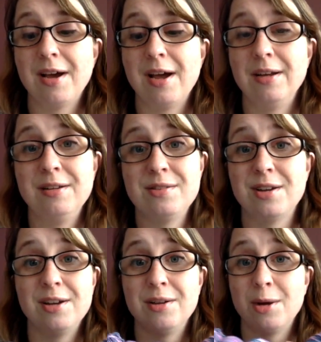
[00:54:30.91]
I
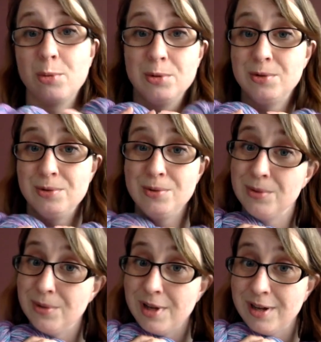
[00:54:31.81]
decided I wanted to
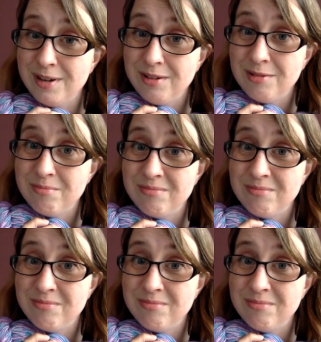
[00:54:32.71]
do that.